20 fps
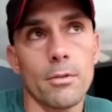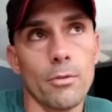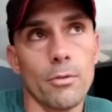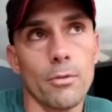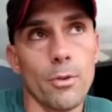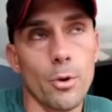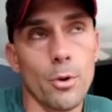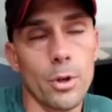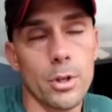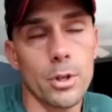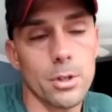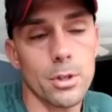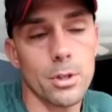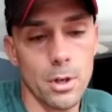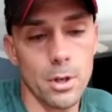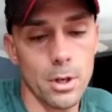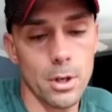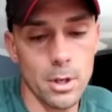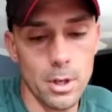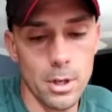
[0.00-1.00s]
focus
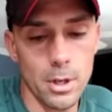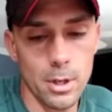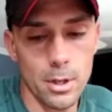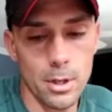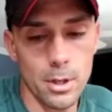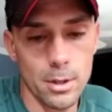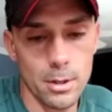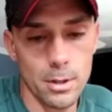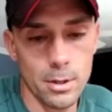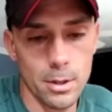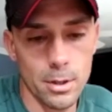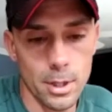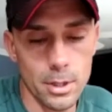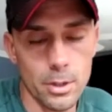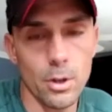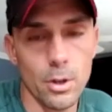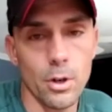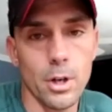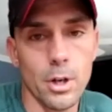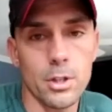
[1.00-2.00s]
on
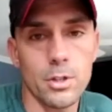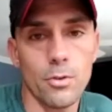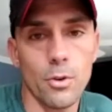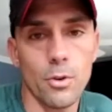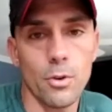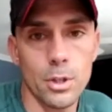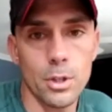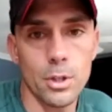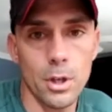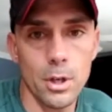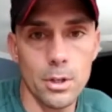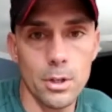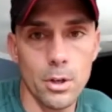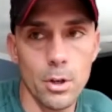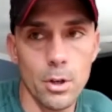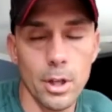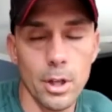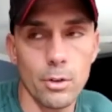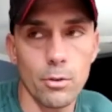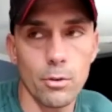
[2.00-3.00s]
endurance, focus on
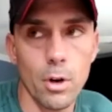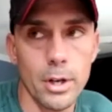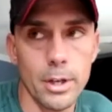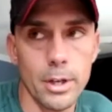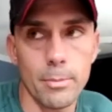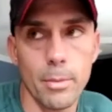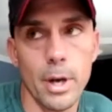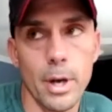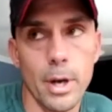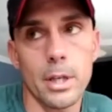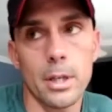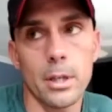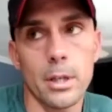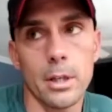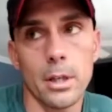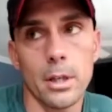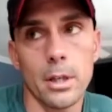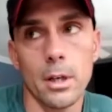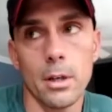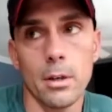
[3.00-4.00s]
like running,
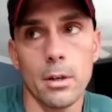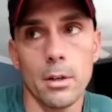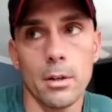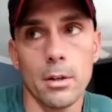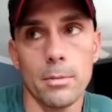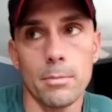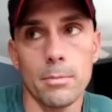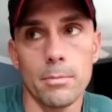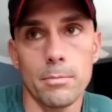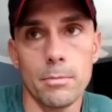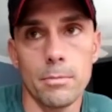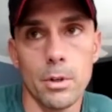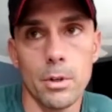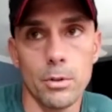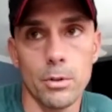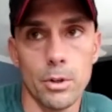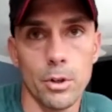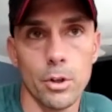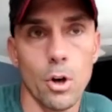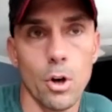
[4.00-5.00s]
biking,
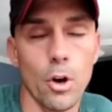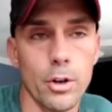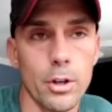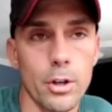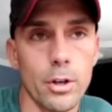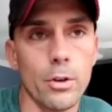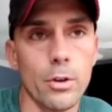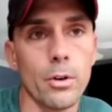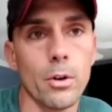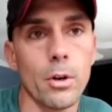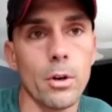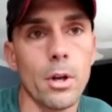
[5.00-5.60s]
your cardio,